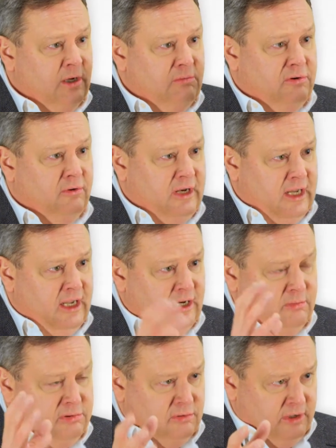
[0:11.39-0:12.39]
point A
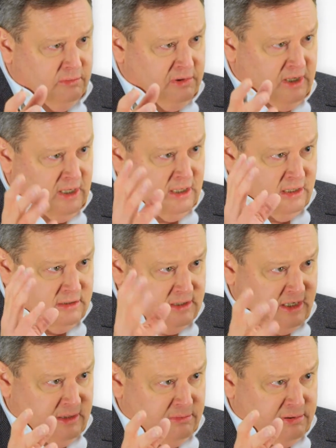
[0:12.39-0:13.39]
to point B
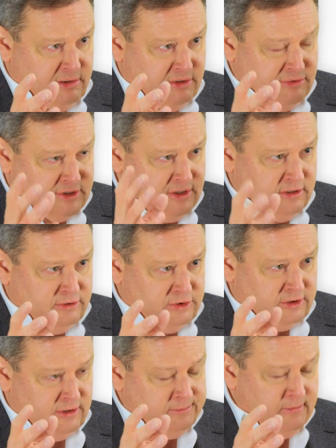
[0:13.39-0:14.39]
type solution.